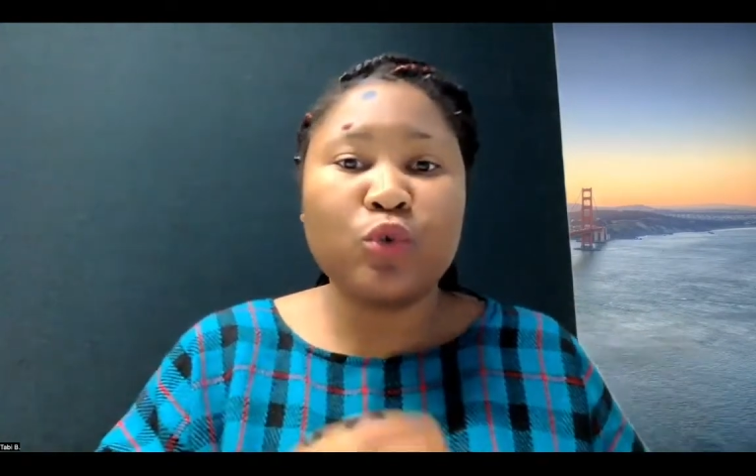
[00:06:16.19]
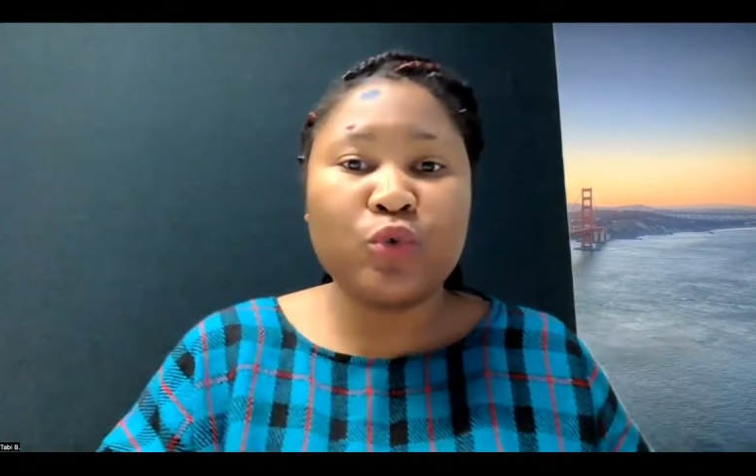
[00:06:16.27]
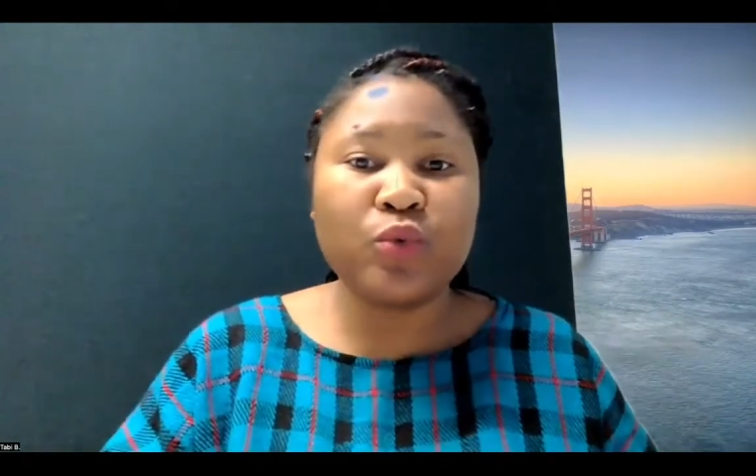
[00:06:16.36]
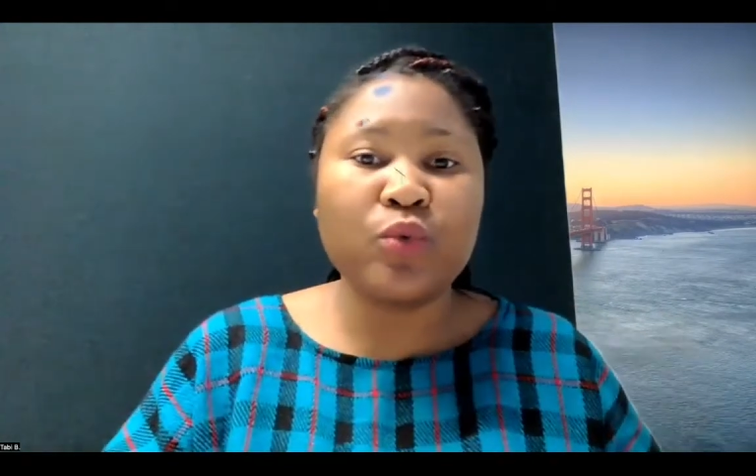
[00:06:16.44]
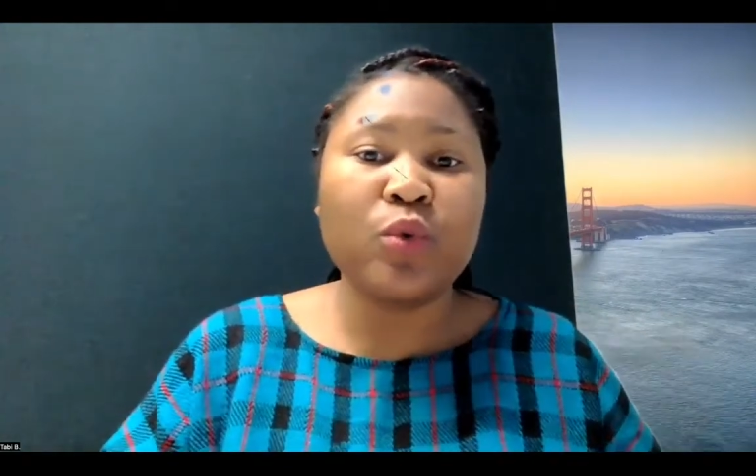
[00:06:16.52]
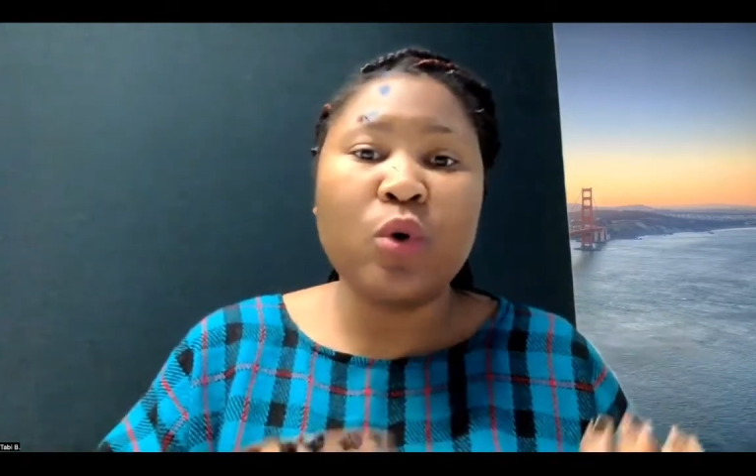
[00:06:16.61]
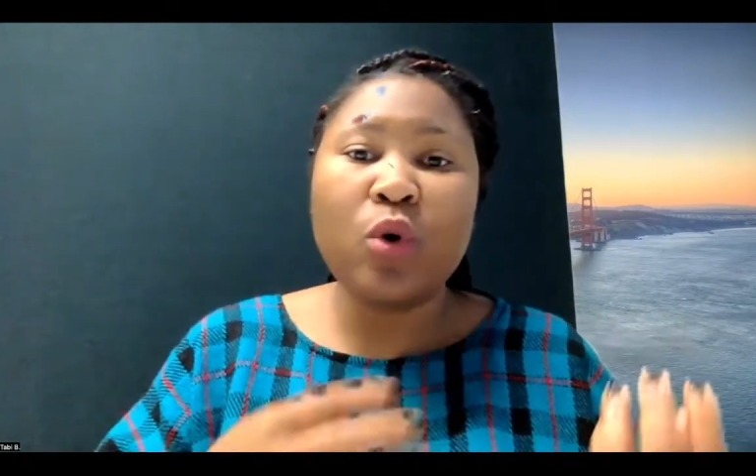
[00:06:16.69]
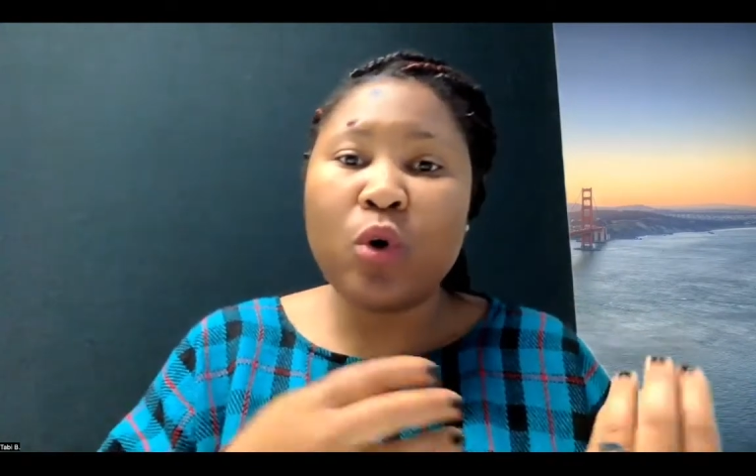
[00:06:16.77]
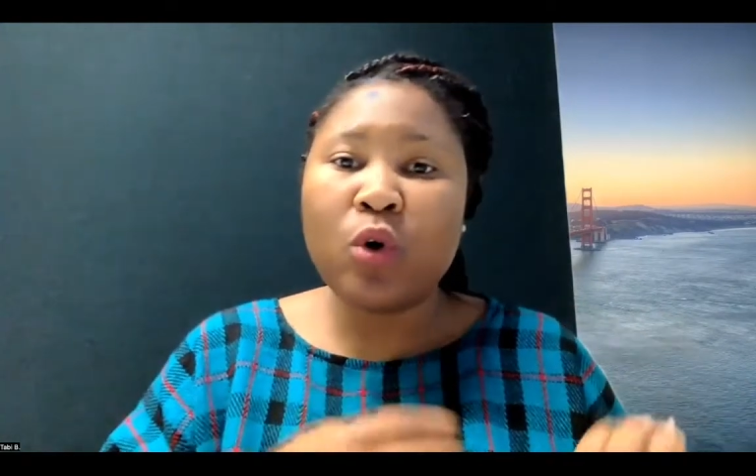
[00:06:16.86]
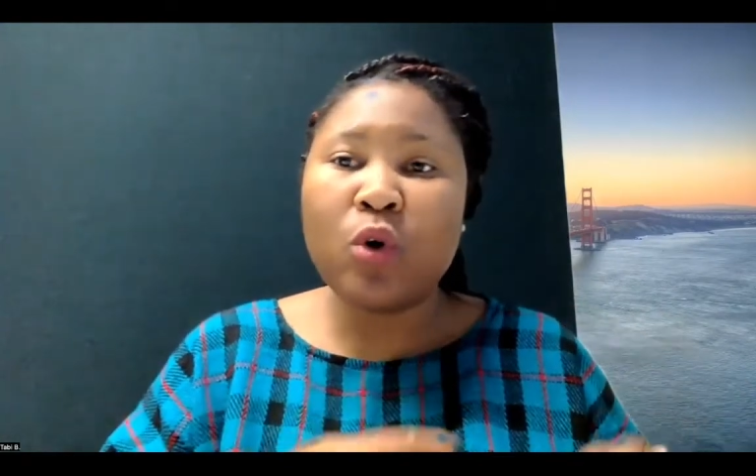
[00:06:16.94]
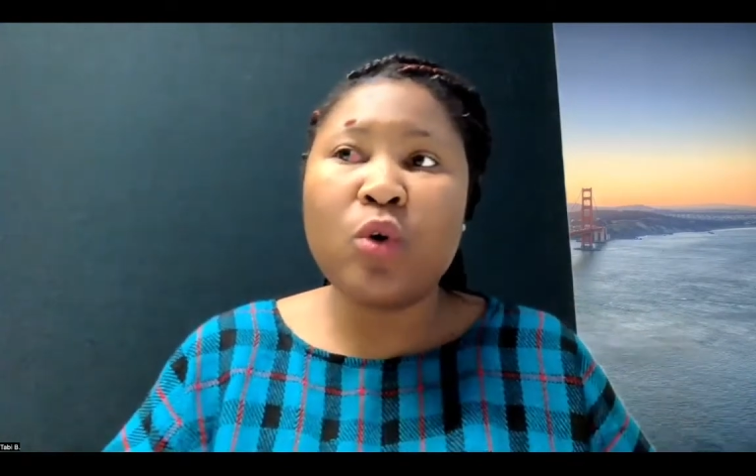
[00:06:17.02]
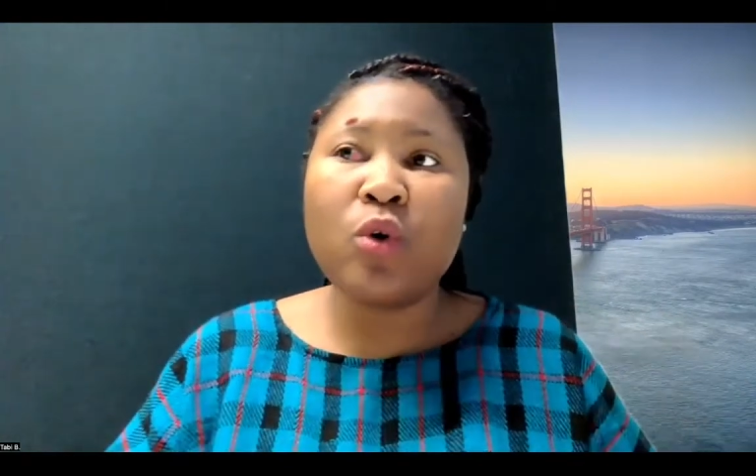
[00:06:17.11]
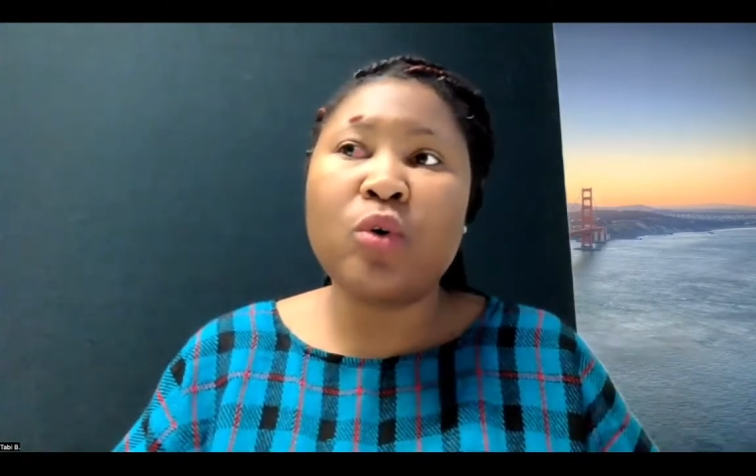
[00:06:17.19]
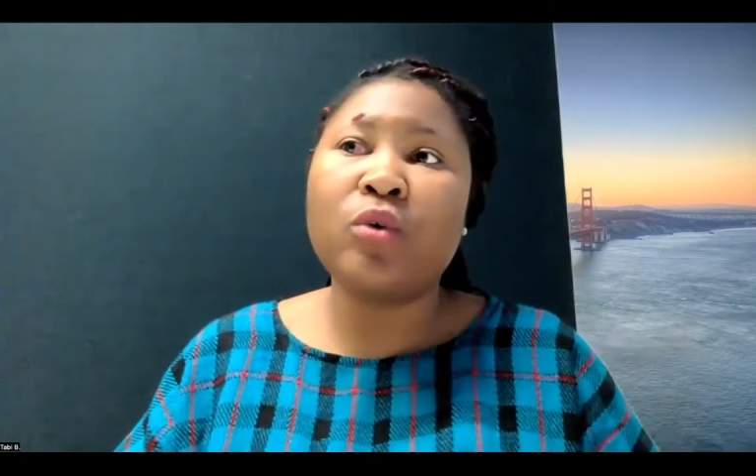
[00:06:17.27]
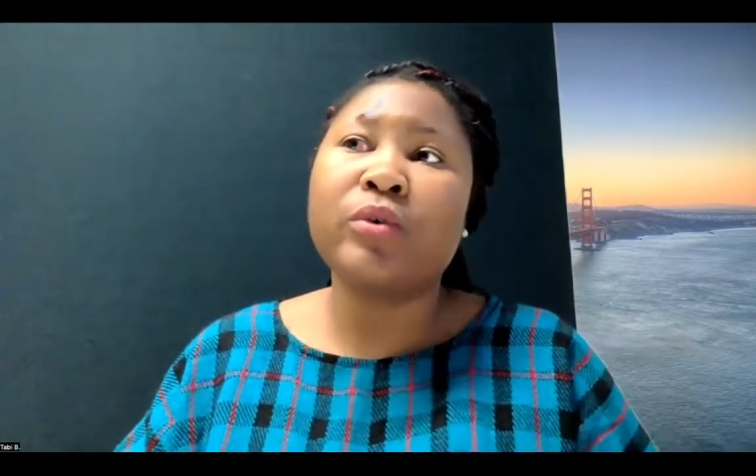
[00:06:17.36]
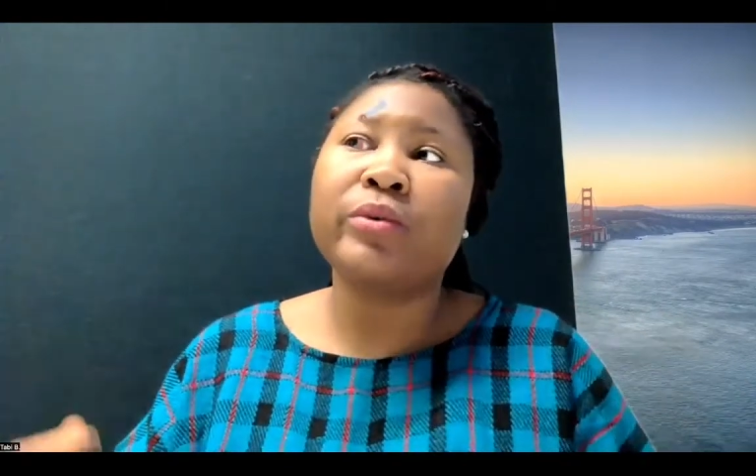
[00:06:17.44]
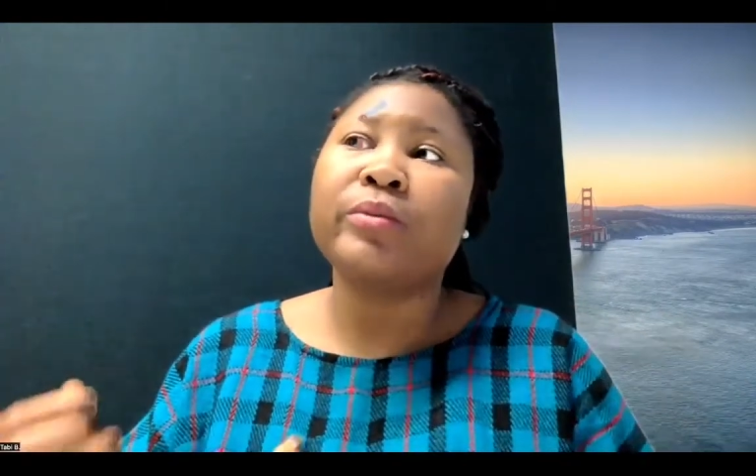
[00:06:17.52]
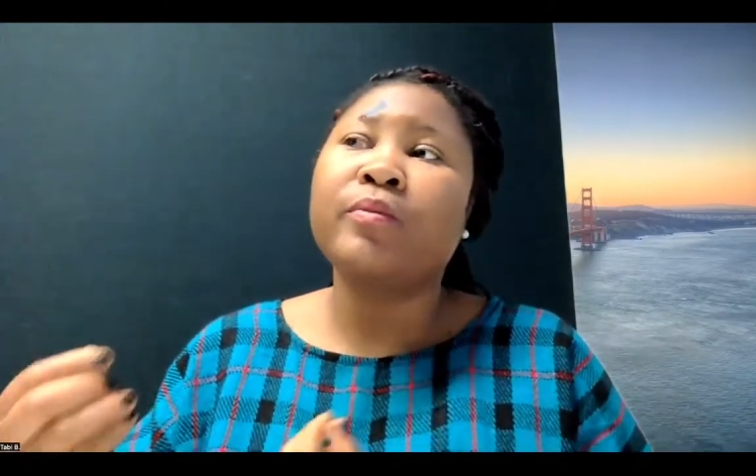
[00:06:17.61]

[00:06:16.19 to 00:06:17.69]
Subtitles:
through all